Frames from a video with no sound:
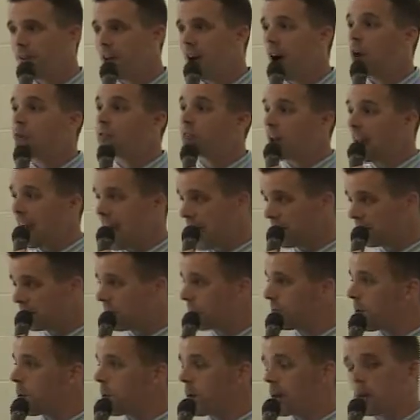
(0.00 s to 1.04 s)
I was going to ask
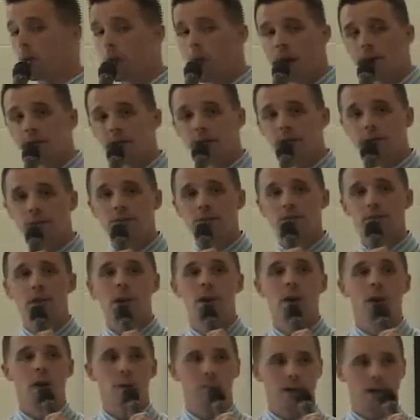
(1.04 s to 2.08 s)
if there were any questions,
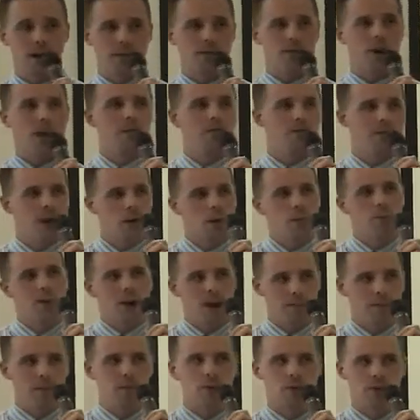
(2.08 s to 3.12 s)
but I thought that would
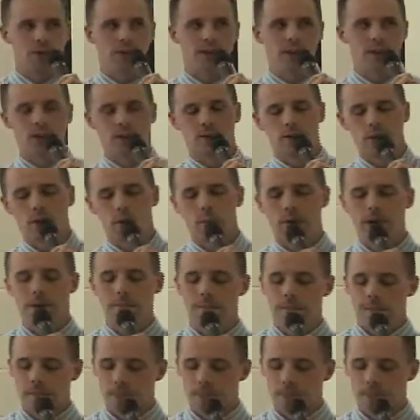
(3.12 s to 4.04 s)
probably be pushing it a little bit.